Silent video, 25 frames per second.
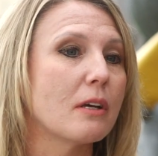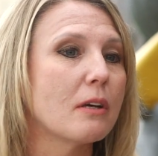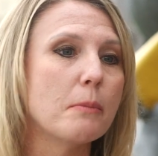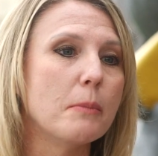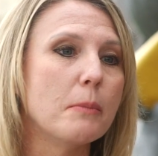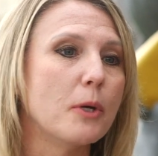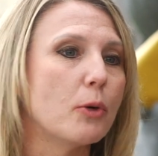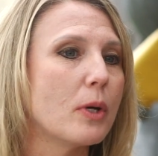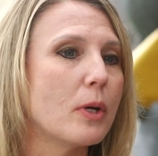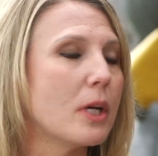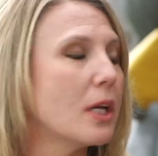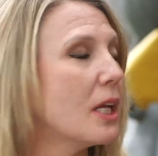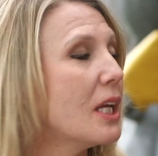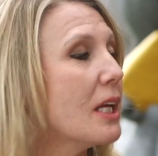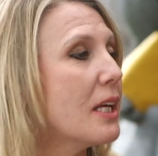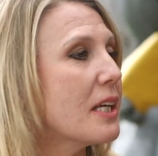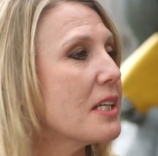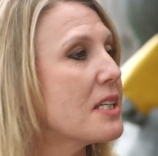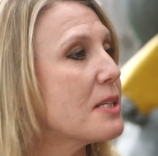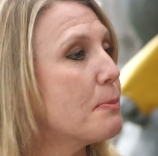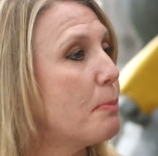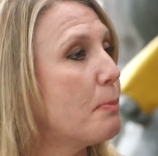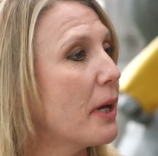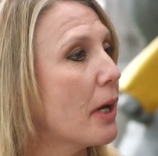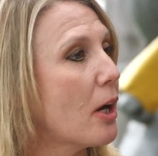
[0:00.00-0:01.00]
community
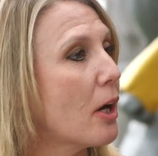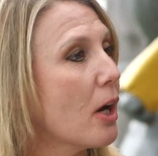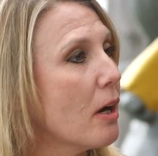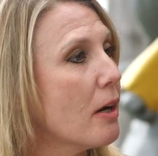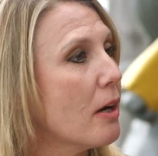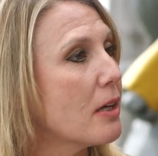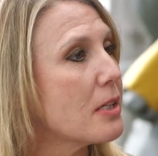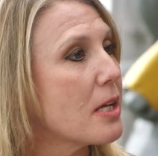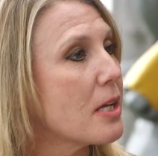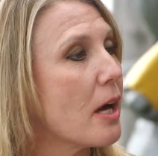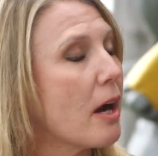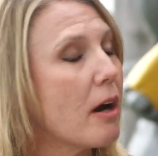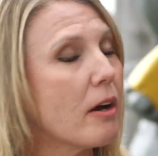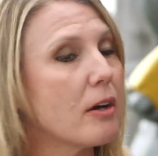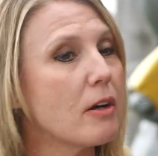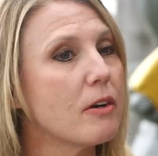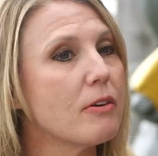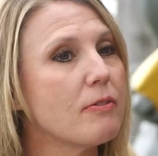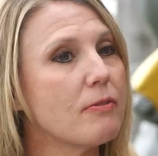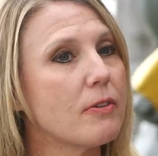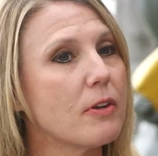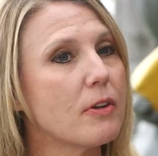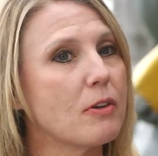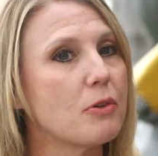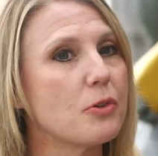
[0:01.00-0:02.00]
gets bigger, it's
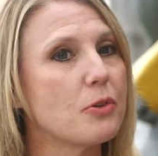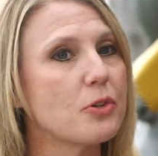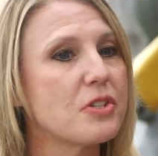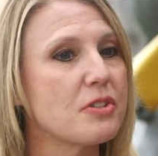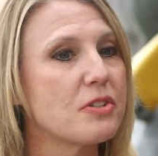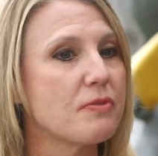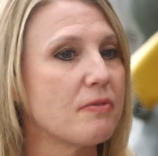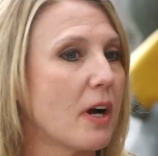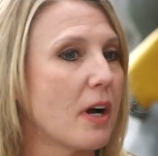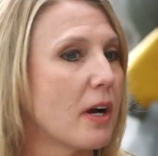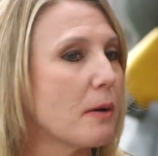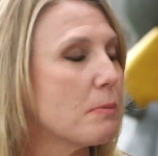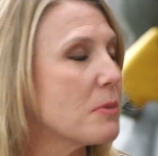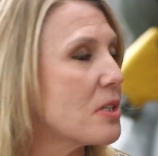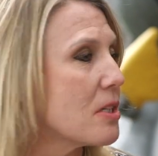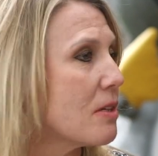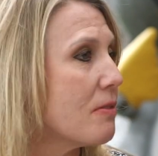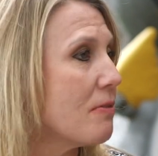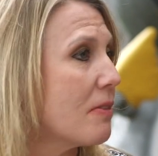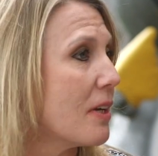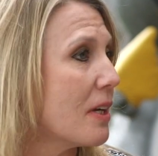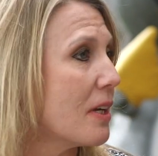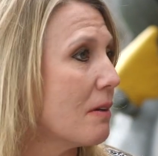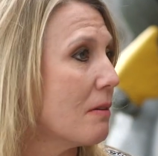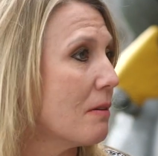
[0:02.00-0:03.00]
harder for those farms to
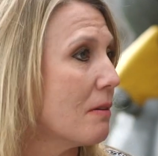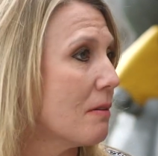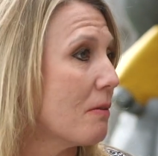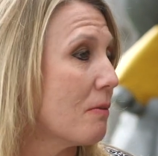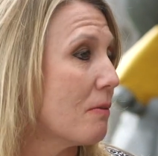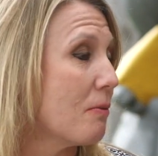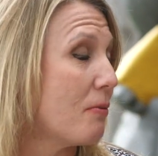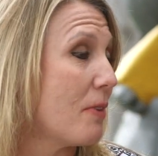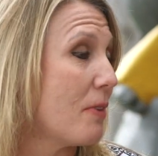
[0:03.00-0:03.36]
find